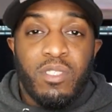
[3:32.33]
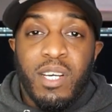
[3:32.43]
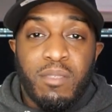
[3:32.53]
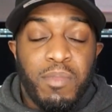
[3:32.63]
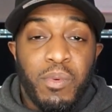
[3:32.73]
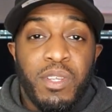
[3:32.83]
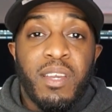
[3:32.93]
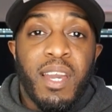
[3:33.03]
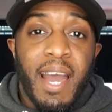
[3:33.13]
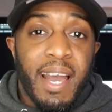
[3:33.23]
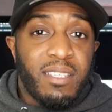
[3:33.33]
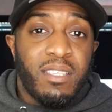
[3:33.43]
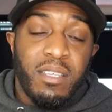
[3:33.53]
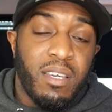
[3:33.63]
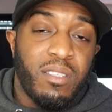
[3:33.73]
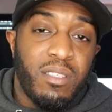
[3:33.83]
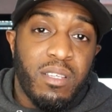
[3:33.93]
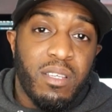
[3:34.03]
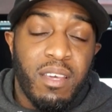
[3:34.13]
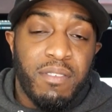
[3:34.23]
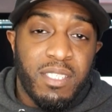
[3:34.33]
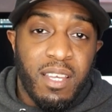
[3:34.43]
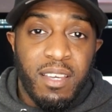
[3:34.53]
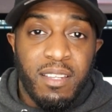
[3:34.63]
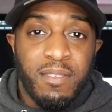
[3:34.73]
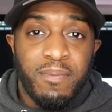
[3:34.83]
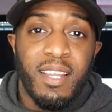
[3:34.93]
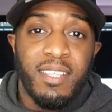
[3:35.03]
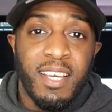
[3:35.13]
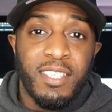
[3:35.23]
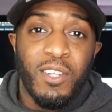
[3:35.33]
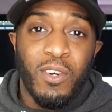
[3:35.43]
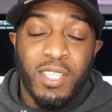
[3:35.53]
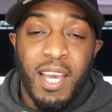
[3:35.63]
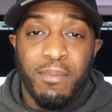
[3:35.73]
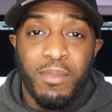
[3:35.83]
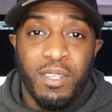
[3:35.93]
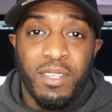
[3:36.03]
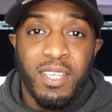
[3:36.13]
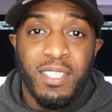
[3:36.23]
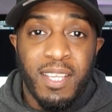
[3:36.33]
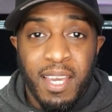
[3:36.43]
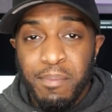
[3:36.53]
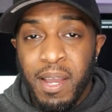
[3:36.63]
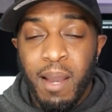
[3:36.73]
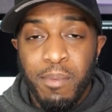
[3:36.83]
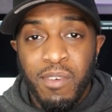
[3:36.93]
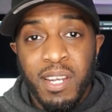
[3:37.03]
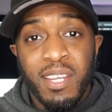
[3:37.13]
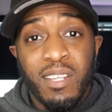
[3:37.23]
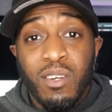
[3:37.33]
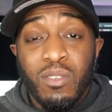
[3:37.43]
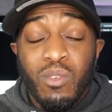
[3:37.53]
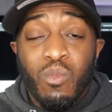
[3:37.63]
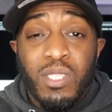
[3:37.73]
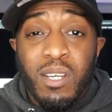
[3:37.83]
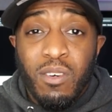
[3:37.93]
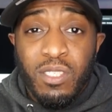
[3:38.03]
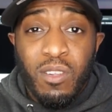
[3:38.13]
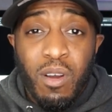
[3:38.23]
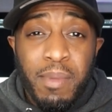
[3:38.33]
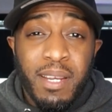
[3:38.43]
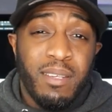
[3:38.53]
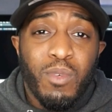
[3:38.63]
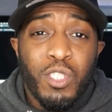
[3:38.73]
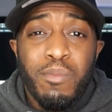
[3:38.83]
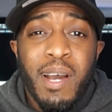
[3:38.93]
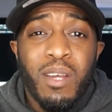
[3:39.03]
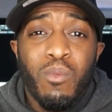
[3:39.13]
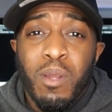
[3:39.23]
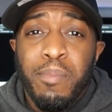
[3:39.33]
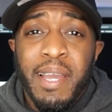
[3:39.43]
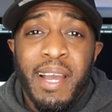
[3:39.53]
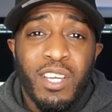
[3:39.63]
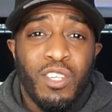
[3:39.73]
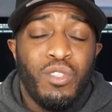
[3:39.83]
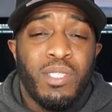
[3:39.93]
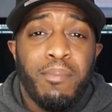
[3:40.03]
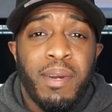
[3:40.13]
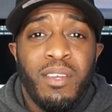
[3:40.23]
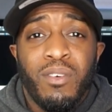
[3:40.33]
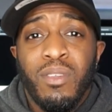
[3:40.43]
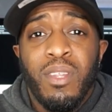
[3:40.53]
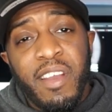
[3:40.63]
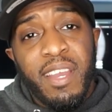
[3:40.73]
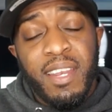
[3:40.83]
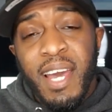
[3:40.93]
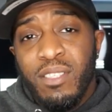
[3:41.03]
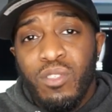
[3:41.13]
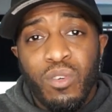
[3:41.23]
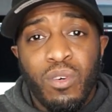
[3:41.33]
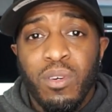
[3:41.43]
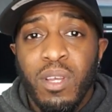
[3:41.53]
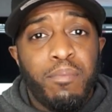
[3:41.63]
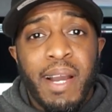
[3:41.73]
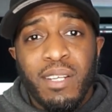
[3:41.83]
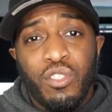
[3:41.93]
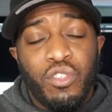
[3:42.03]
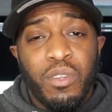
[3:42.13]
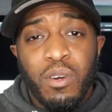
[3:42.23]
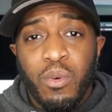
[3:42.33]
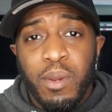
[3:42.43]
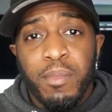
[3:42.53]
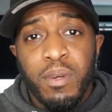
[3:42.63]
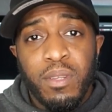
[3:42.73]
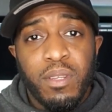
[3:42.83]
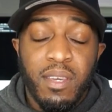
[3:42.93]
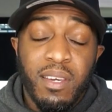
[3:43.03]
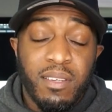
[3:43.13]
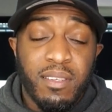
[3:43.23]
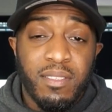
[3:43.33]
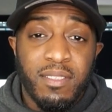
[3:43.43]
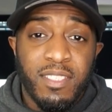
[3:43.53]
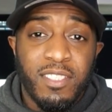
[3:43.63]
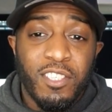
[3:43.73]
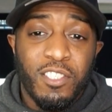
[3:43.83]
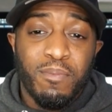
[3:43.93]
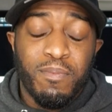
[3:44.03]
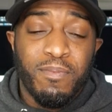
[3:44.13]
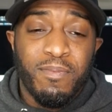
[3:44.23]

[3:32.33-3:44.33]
trust me when you get hacked it is devastating and it takes a lot of time to get it back up and running. And it also costs a lot of money, which you might not want to pay out. You could use that money on creating ads or buying studio equipment. Yeah, just